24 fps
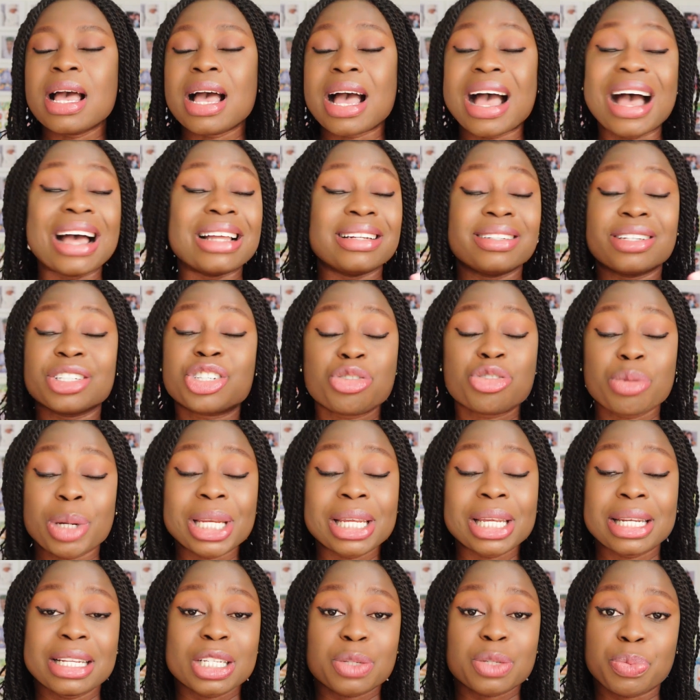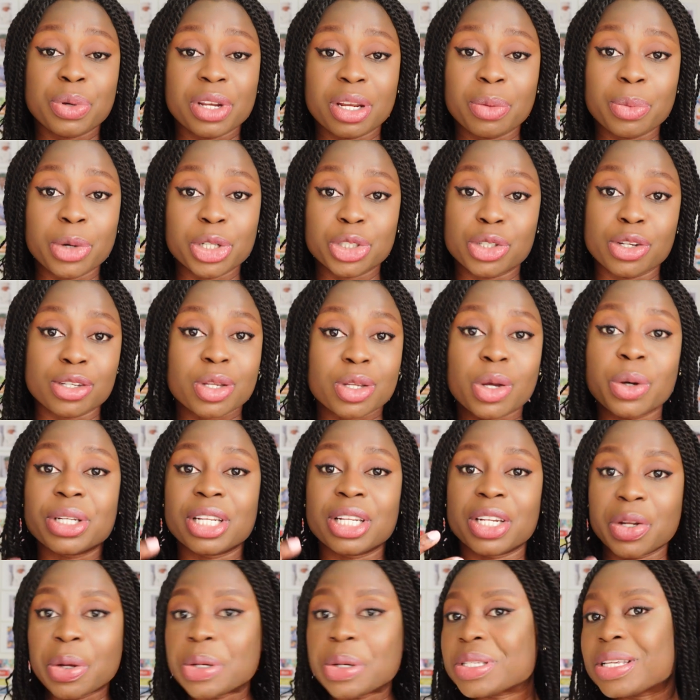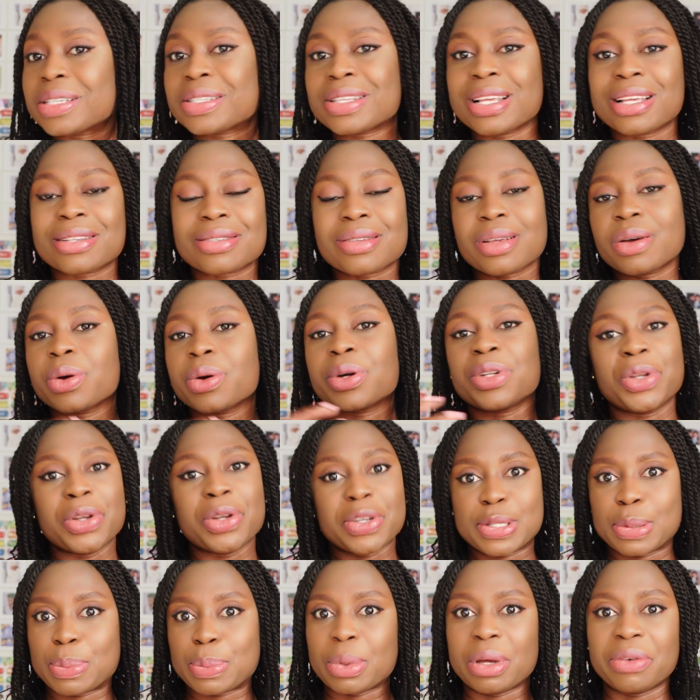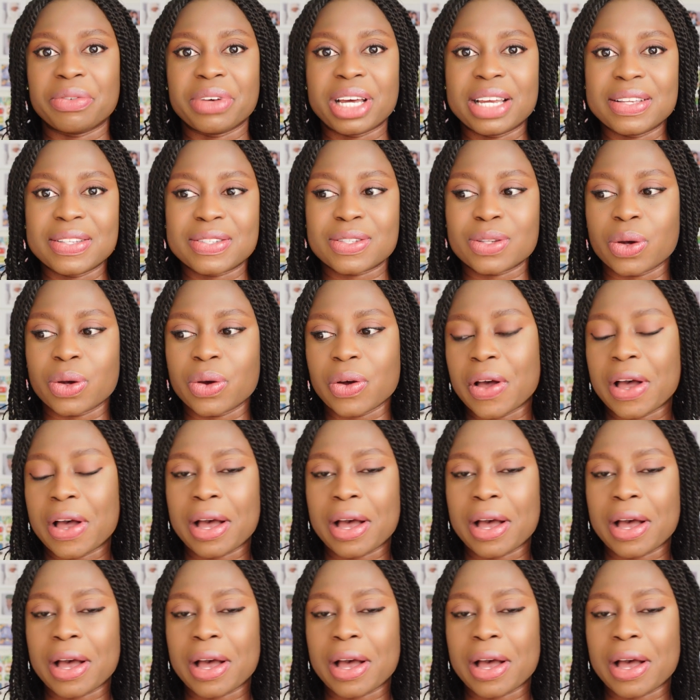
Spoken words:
and the training is pretty much just called a nurse assessor or nurse supervisor